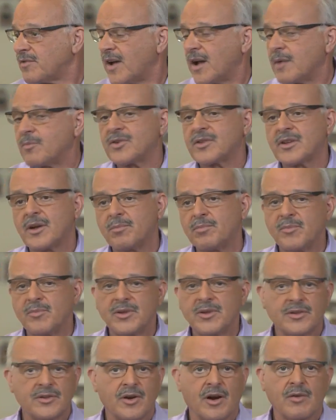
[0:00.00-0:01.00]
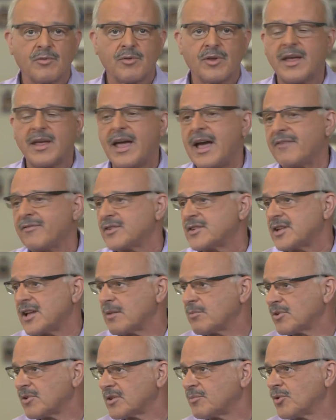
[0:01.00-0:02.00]
of fiber supplements, start with a half a
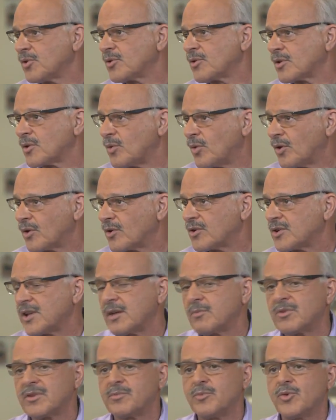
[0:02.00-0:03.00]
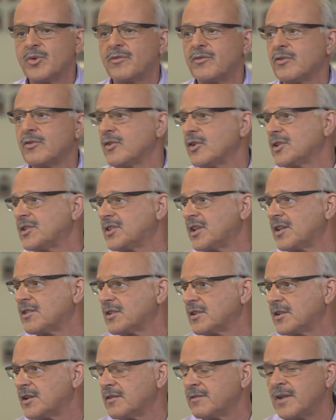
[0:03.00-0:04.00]
tablespoon or a quarter tablespoon if you're very
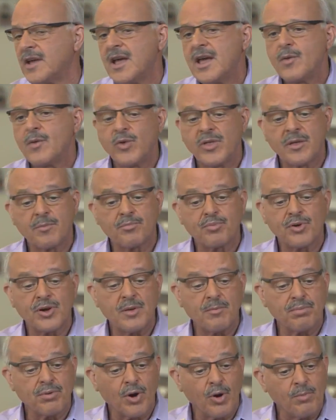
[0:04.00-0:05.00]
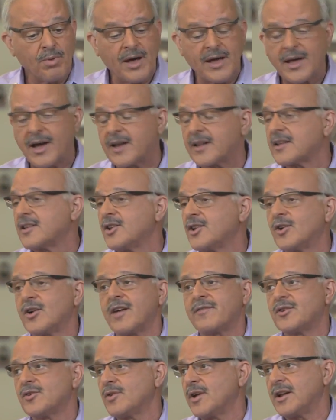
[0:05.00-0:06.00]
sensitive. With the probiotic, you don't
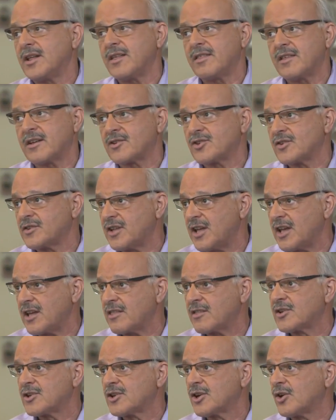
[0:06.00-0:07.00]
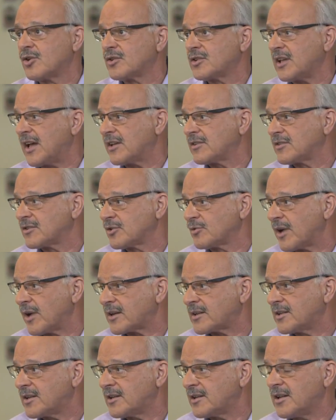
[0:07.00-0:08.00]
have to do anything. Just take the dose as
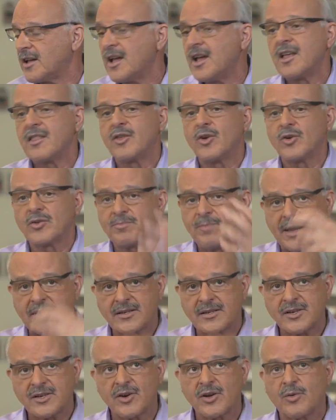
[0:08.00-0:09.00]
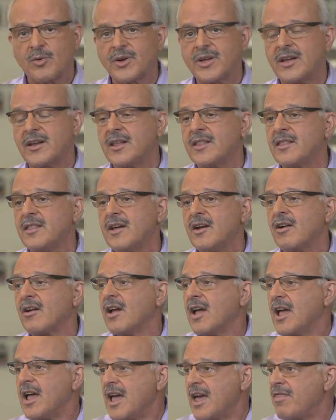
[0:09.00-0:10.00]
directed. Those bacteria will get in
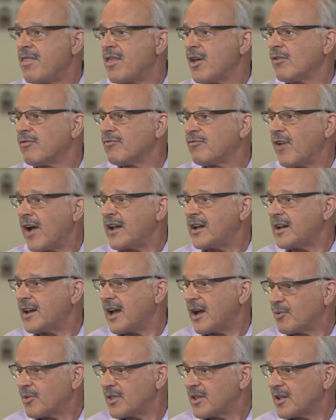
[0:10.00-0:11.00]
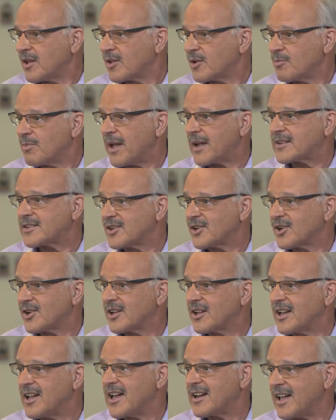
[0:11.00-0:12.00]
there, and they'll fight it out with the other
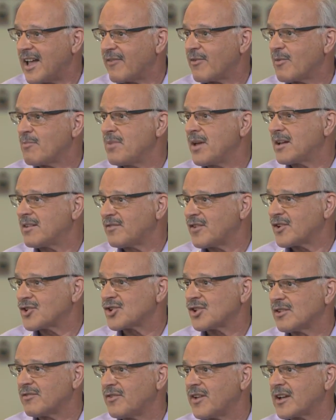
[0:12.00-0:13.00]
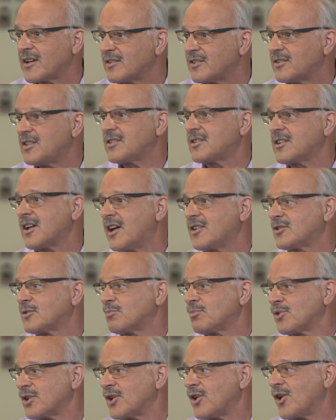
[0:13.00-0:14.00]
bacteria and have a beneficial effect, because these guys are
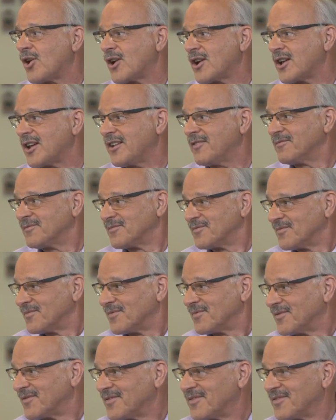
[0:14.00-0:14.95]
pretty hardy. Yeah,